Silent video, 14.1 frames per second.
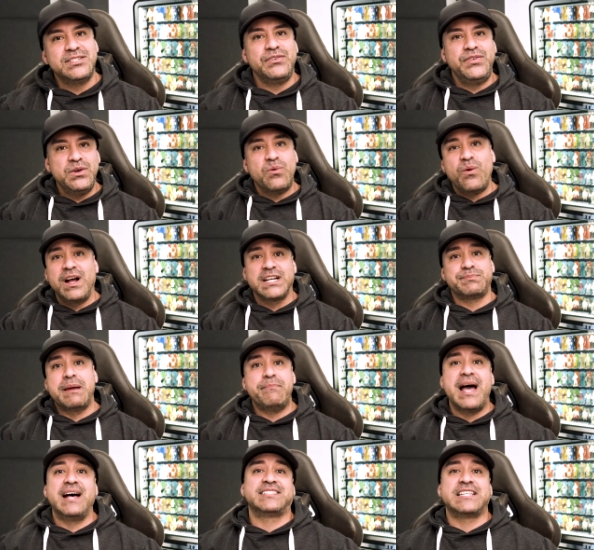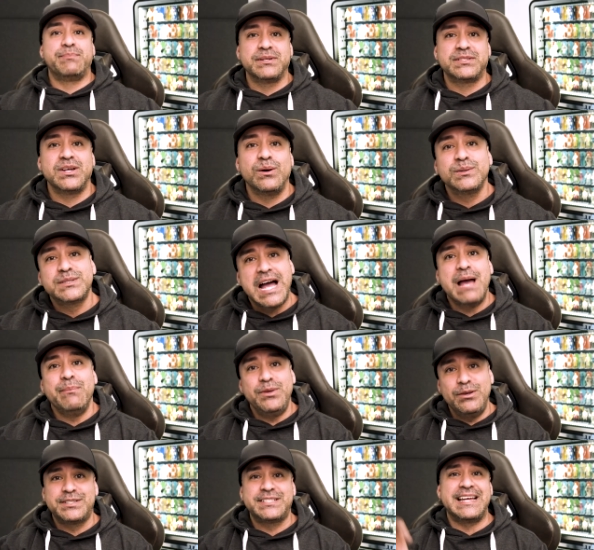if you watch my past episodes, I'm used